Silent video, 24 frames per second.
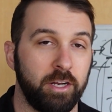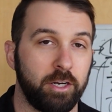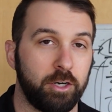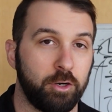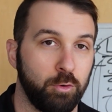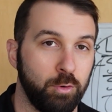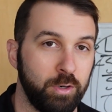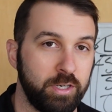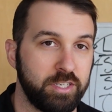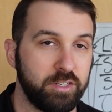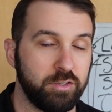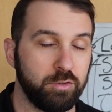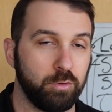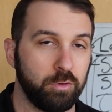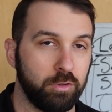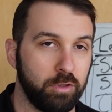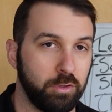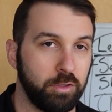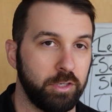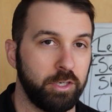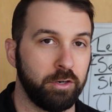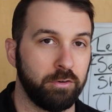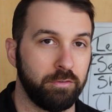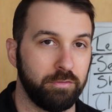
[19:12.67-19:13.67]
crystal
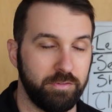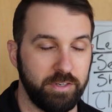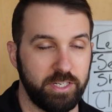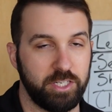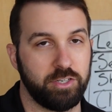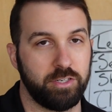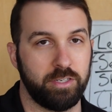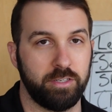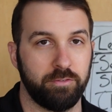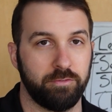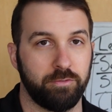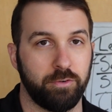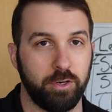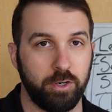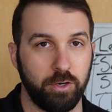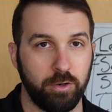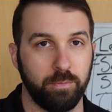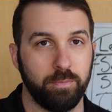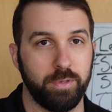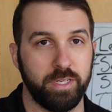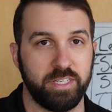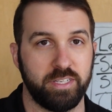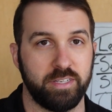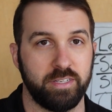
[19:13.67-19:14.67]
clear vision for your
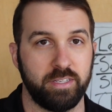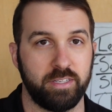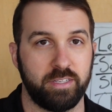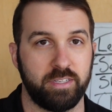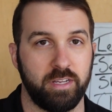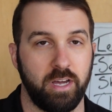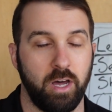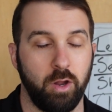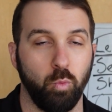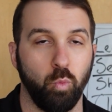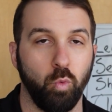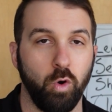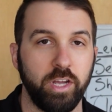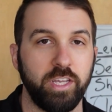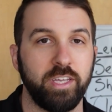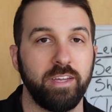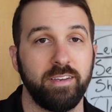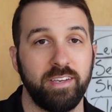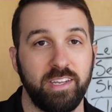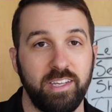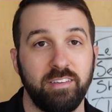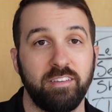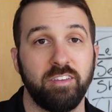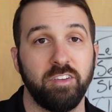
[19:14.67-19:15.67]
business on what you
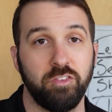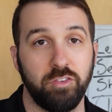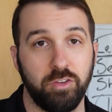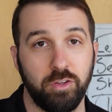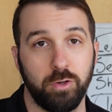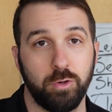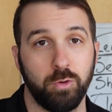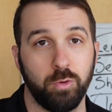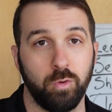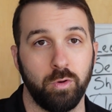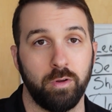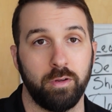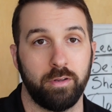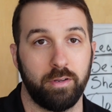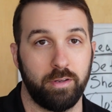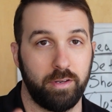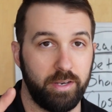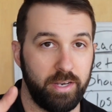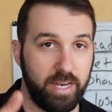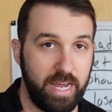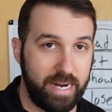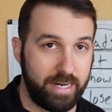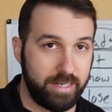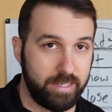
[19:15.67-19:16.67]
need to do
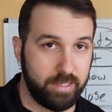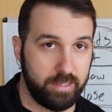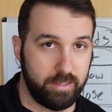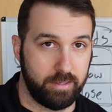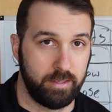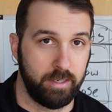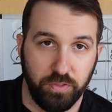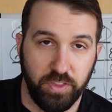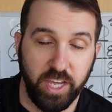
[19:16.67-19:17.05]
next.